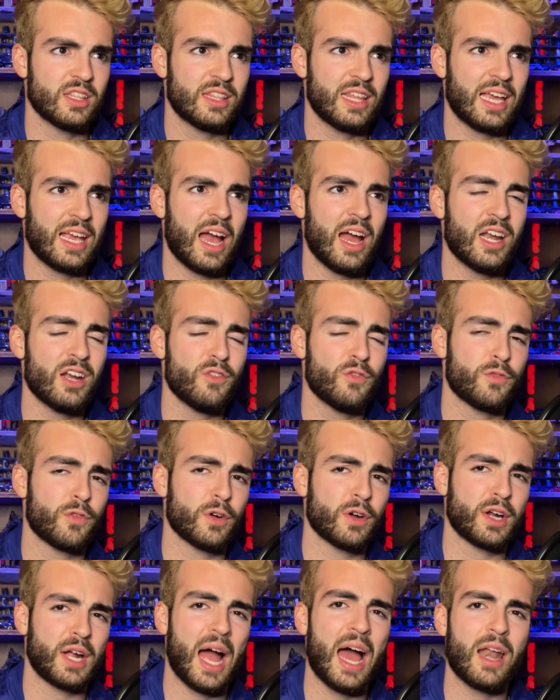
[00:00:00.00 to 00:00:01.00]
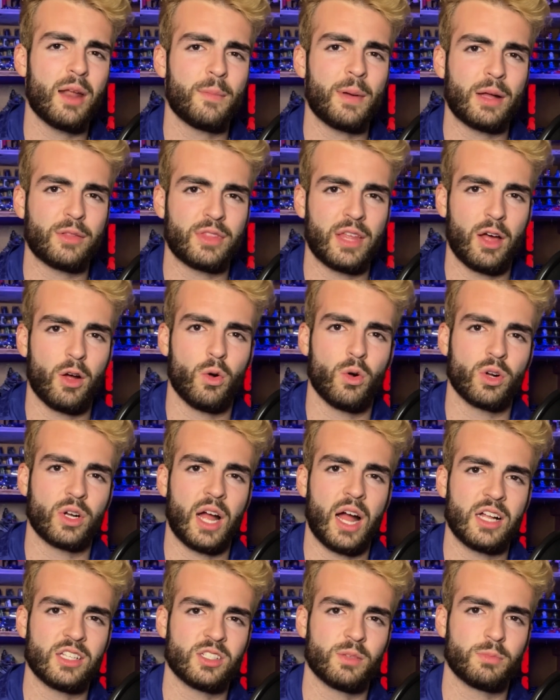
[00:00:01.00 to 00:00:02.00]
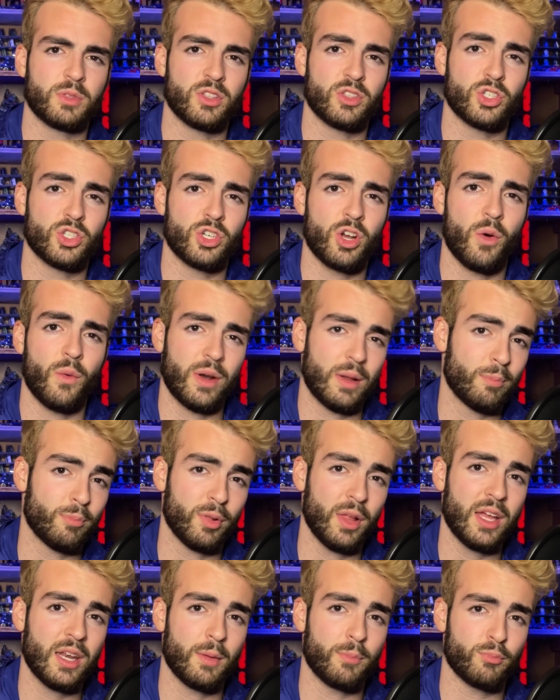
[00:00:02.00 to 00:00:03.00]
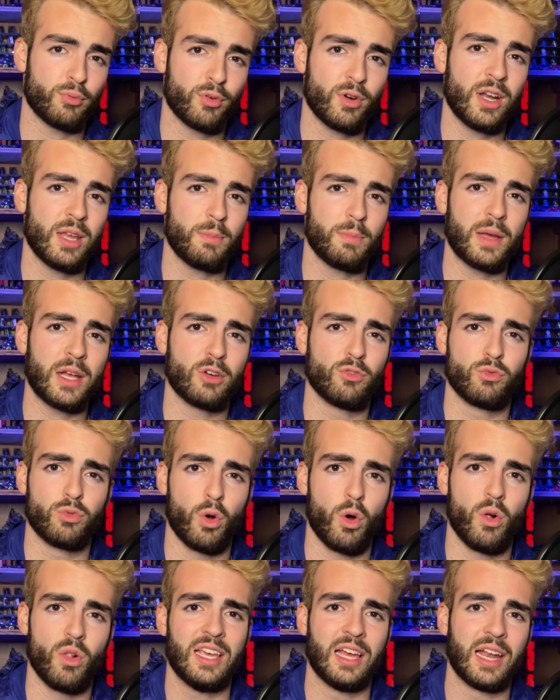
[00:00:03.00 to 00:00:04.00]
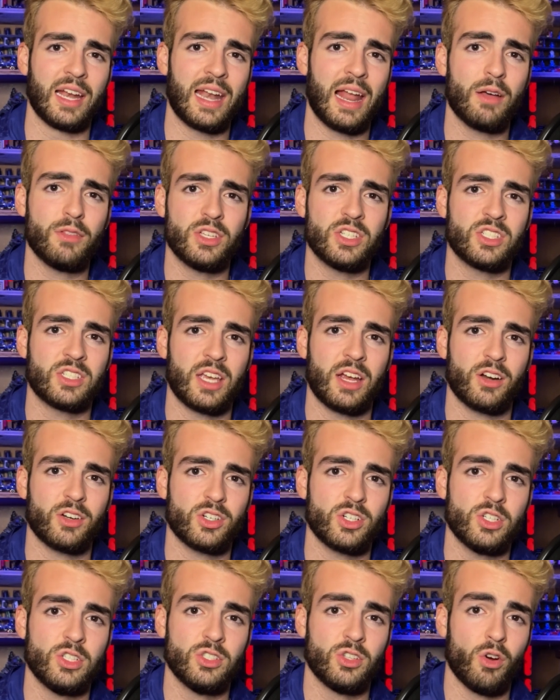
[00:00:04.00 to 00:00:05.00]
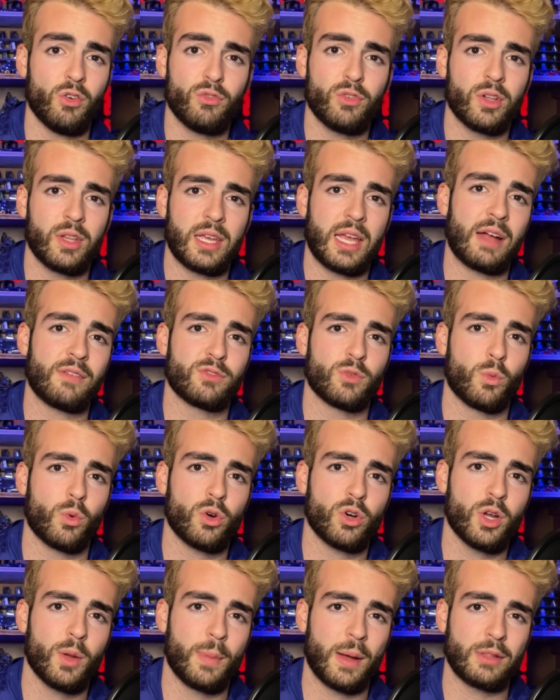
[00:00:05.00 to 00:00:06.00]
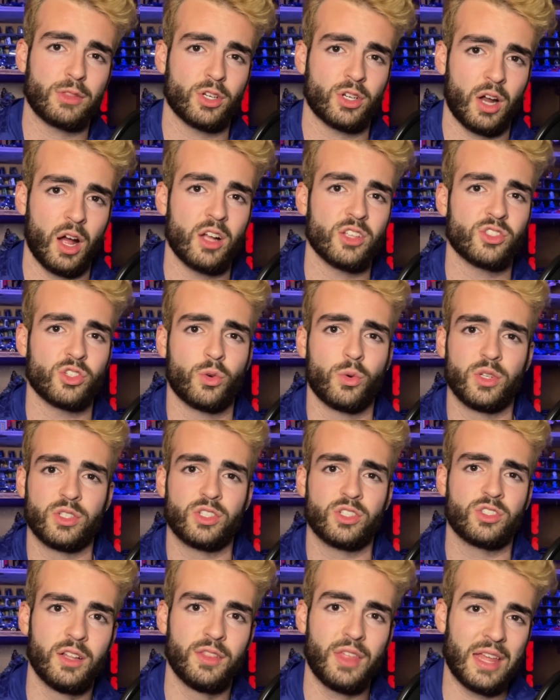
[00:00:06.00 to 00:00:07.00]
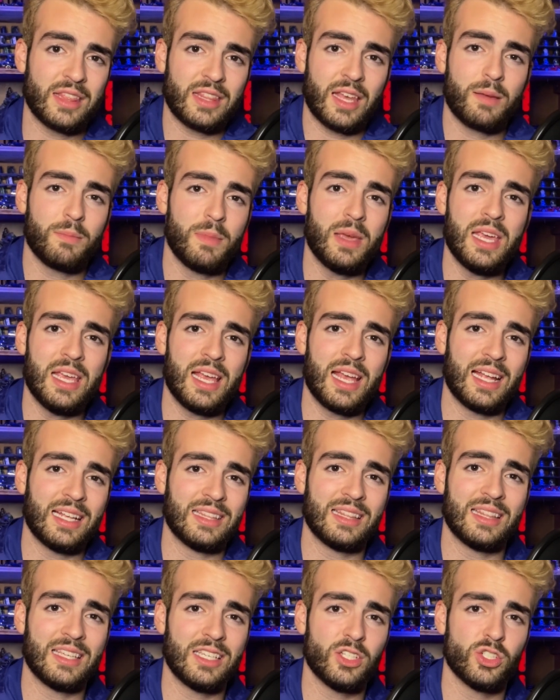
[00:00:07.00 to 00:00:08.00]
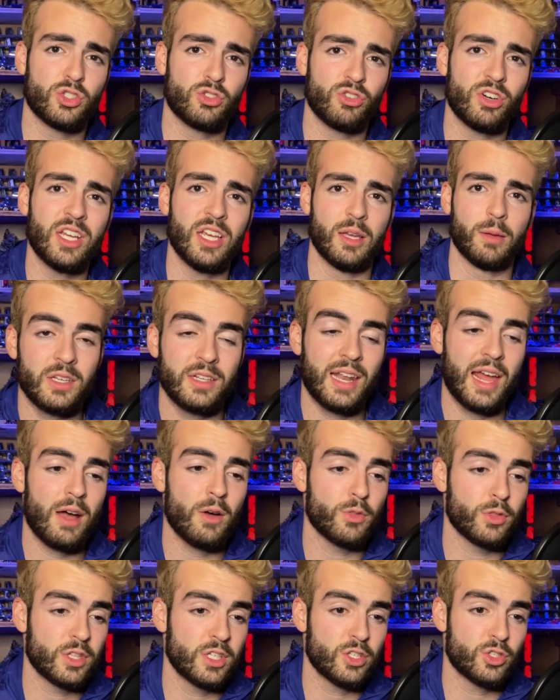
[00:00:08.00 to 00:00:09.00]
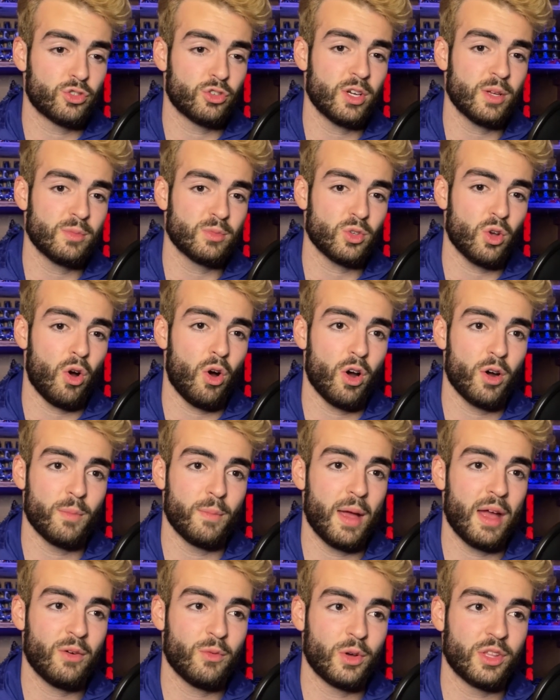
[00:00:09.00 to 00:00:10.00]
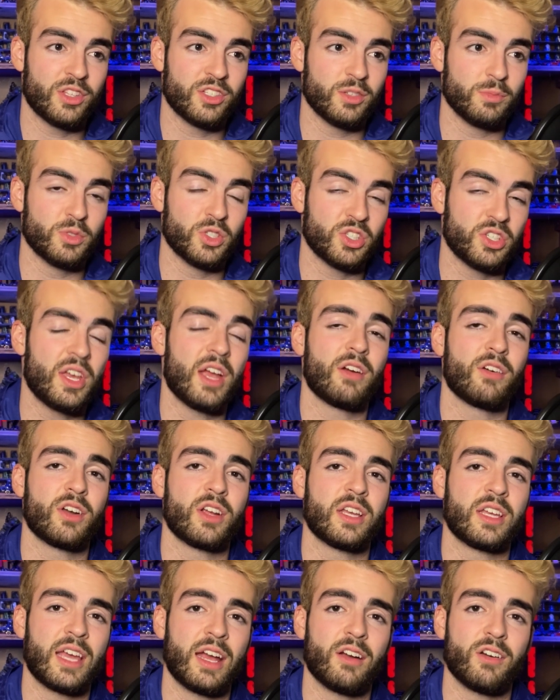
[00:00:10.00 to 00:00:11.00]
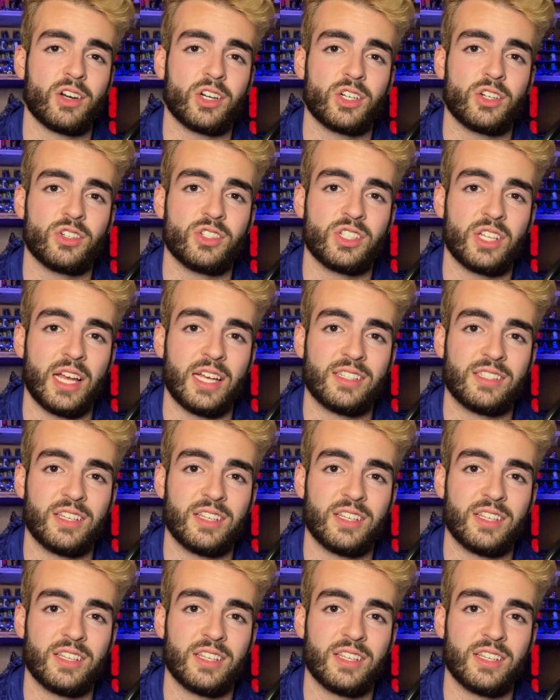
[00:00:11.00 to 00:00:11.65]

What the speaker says: they kind of forgot about that whole concept of the show, and it played a pretty big role. And now these characters don't really have to worry about their consequences that they meet in these dreams. Now, these dreams are met with some scary characters, as